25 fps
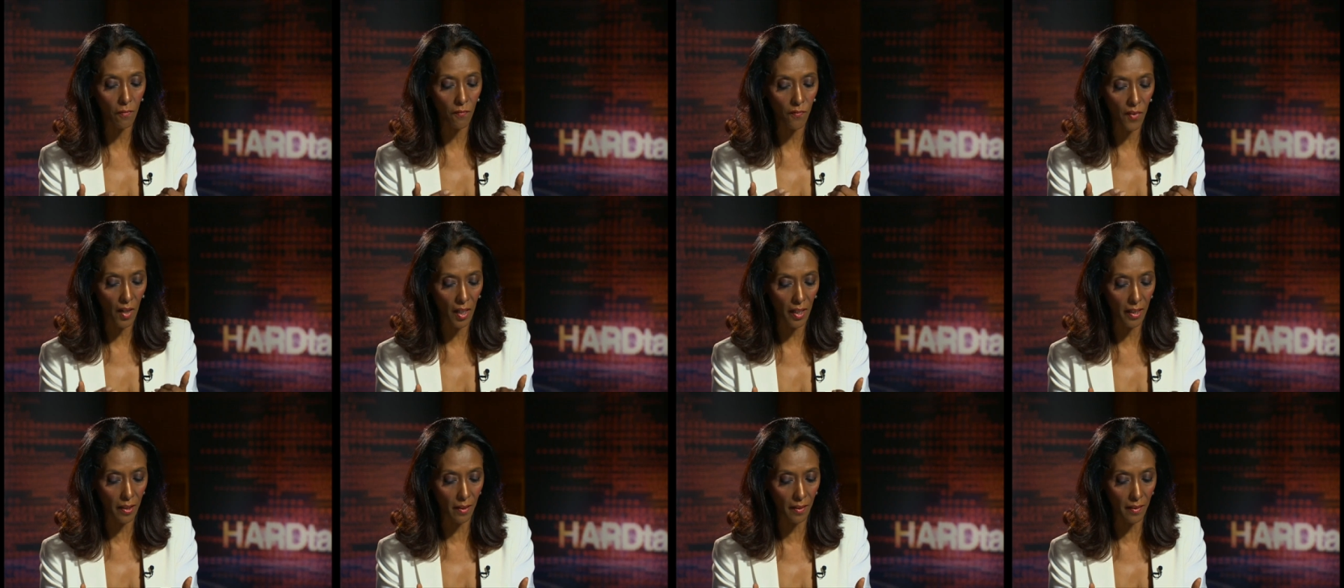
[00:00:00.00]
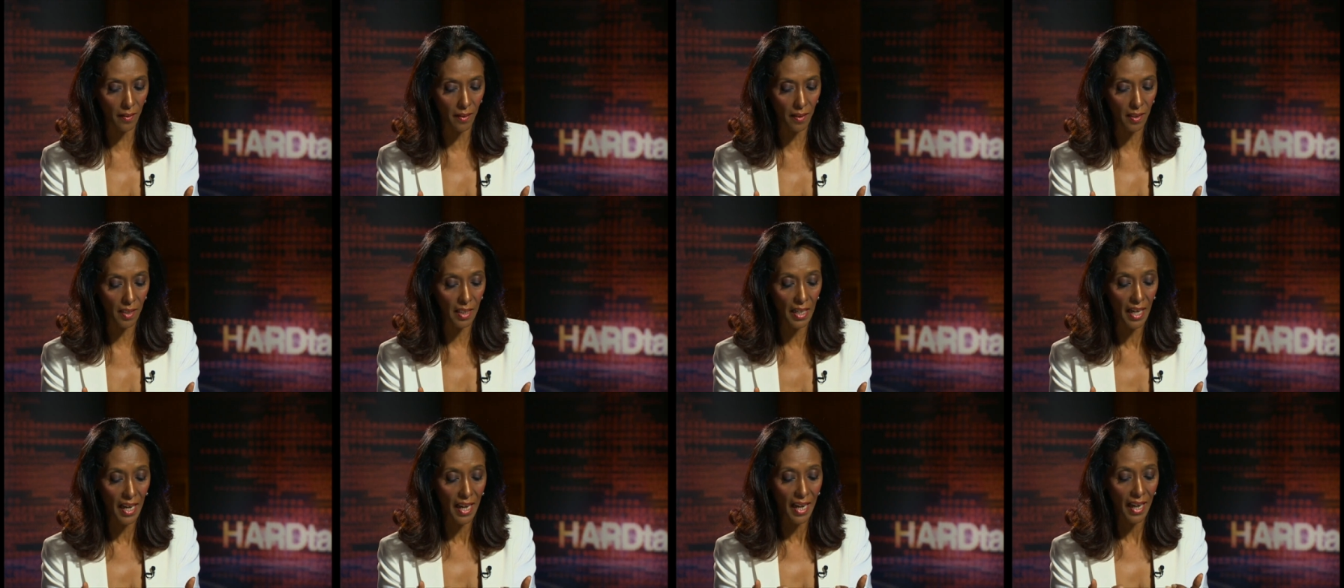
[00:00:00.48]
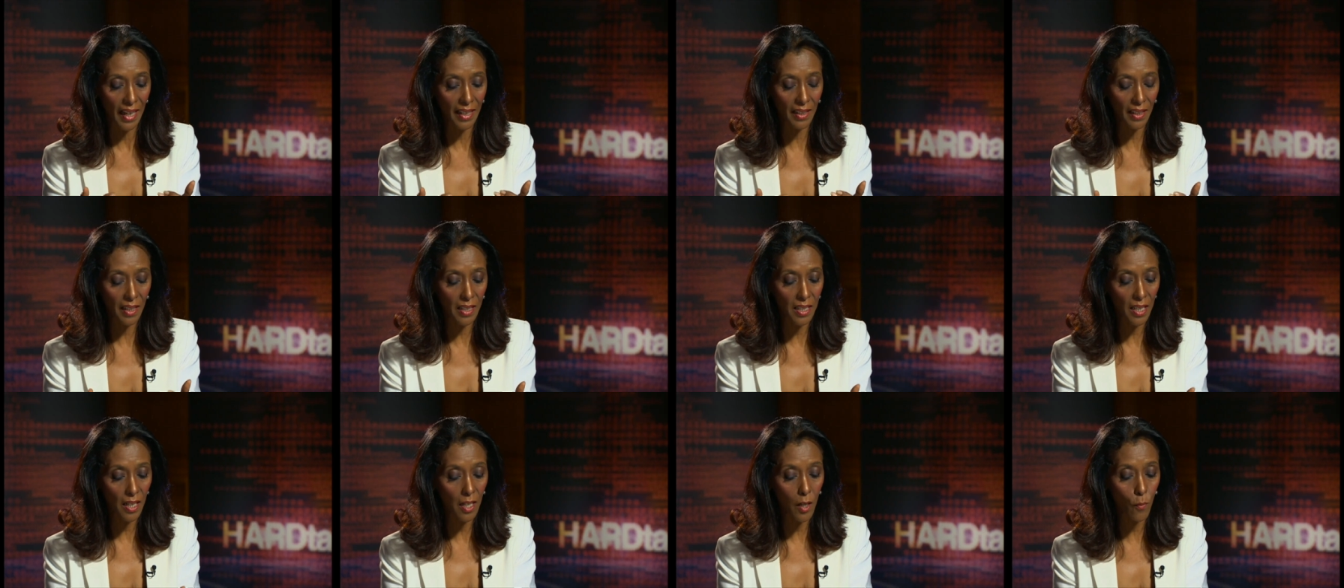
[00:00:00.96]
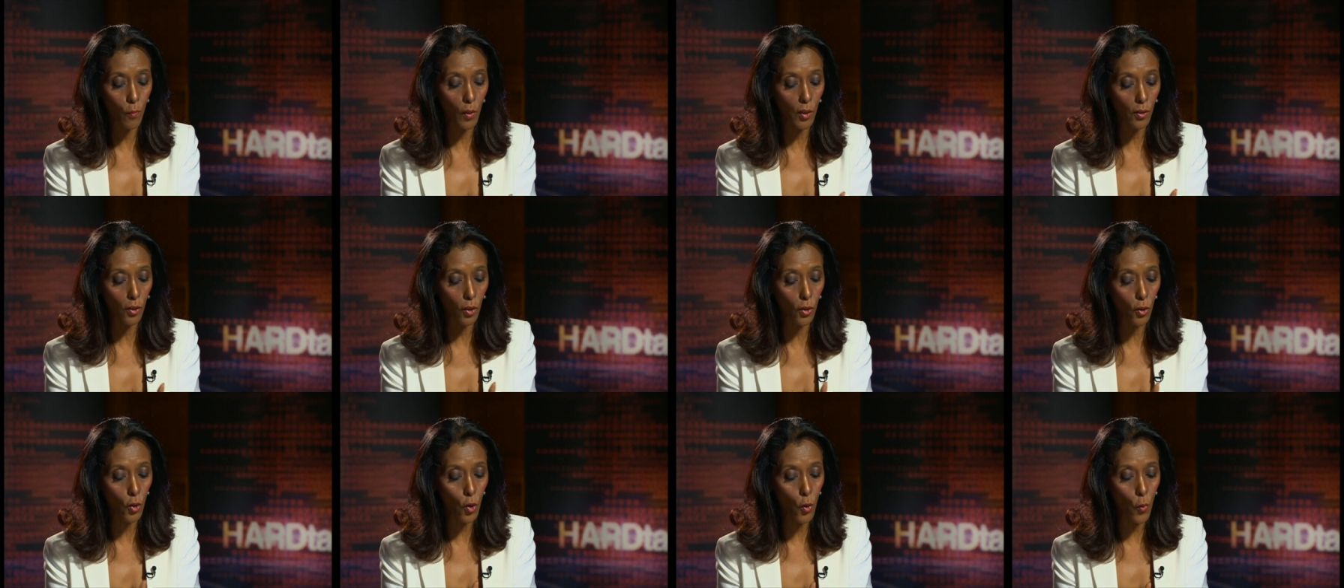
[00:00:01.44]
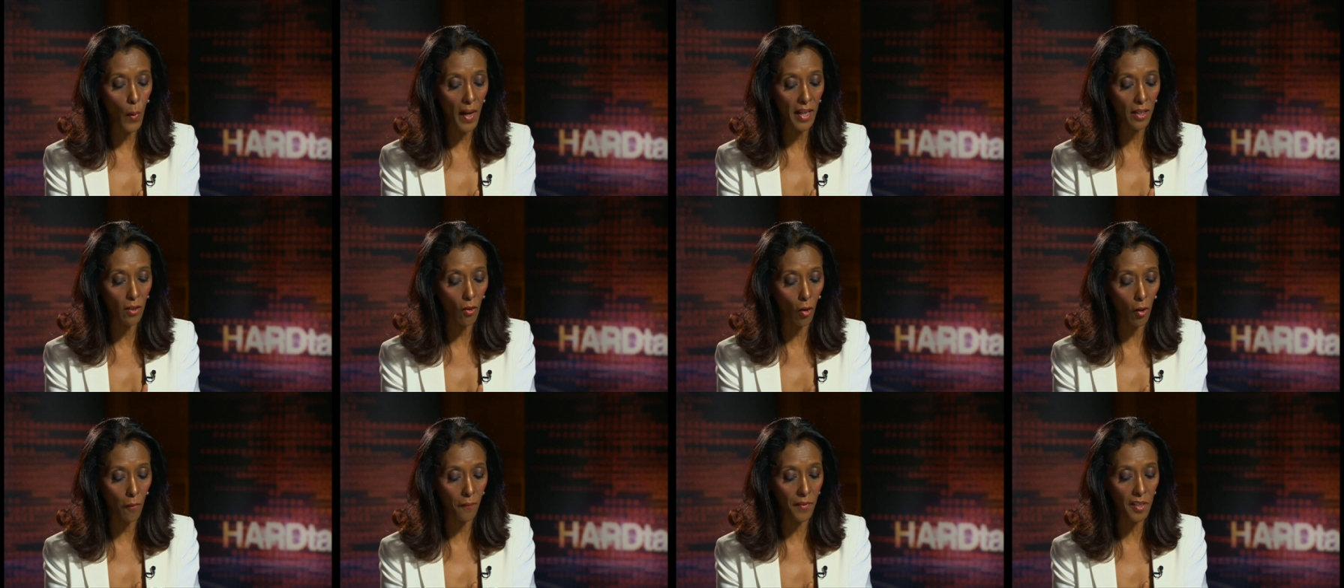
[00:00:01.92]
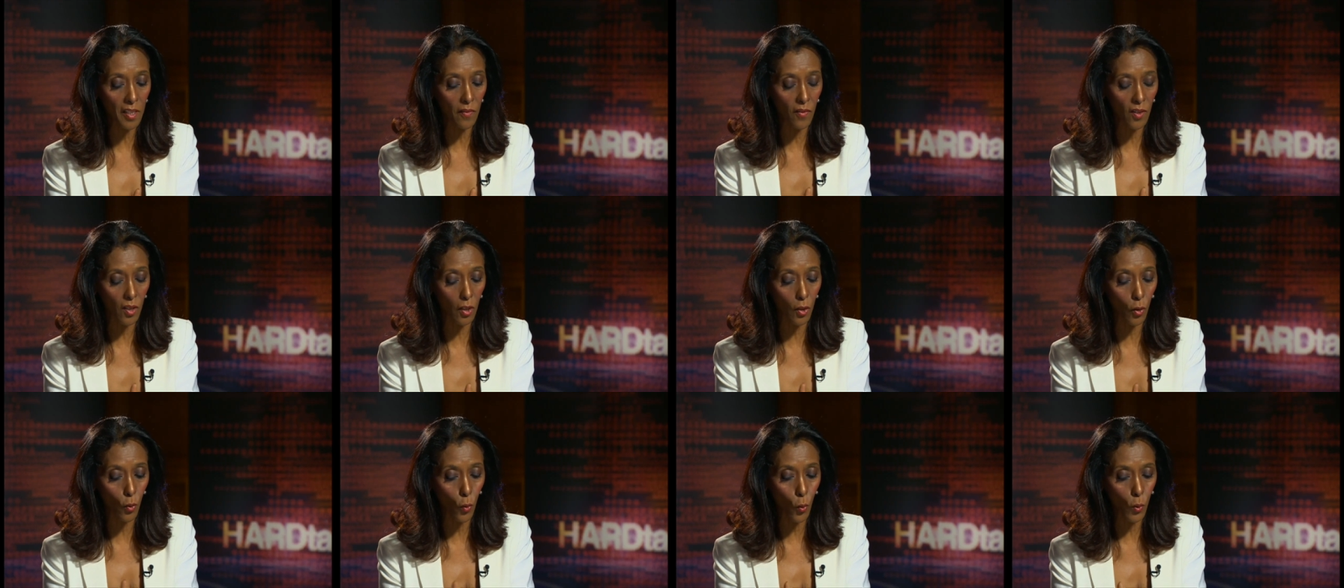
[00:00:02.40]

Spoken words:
of violence. And I tell you what, the UN Office for the